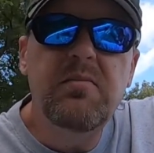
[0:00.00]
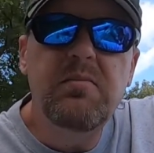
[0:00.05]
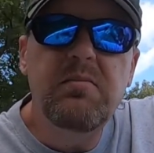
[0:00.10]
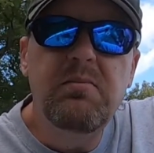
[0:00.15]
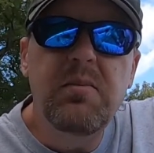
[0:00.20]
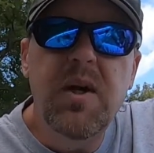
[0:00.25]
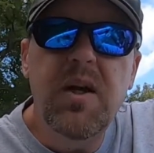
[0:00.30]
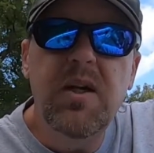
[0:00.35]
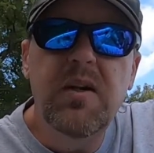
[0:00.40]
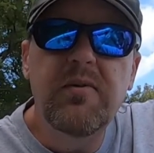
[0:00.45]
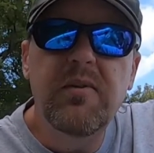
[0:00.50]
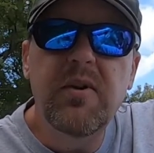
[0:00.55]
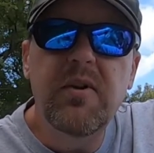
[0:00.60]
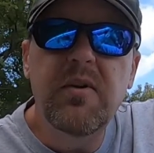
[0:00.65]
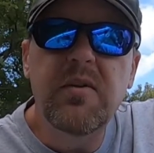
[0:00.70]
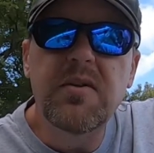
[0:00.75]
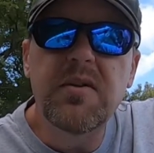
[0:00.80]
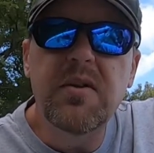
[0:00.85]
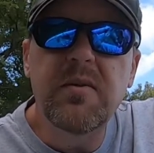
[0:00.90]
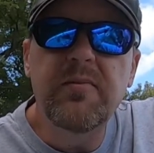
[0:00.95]
Might even
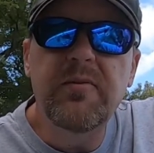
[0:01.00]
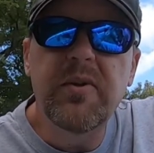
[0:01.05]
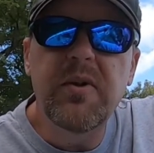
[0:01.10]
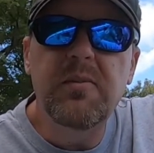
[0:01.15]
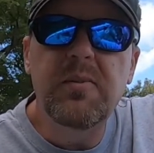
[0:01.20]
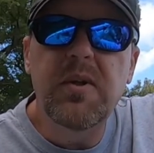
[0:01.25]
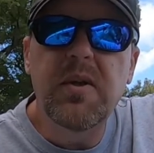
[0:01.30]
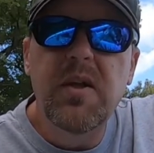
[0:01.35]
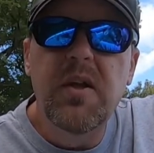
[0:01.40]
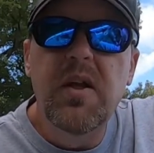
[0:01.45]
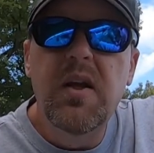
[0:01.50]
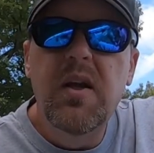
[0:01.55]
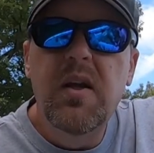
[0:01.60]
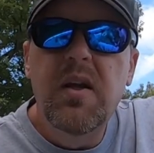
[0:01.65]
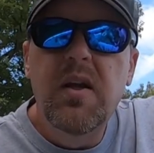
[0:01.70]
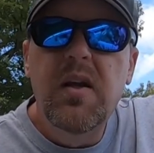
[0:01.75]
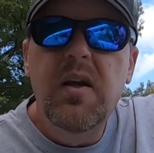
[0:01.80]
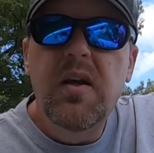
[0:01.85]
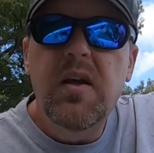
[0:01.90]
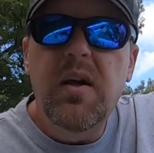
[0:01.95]
learn something from you.
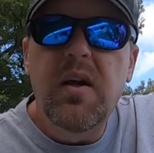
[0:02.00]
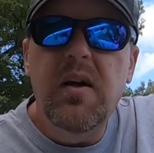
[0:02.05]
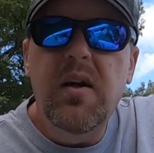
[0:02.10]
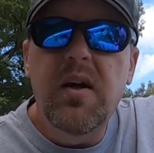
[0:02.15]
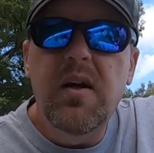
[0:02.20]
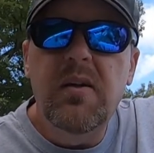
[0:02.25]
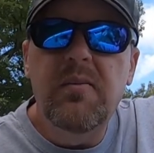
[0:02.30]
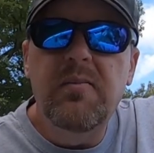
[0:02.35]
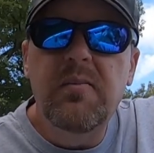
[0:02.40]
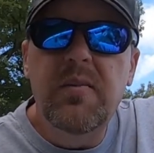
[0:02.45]
All right,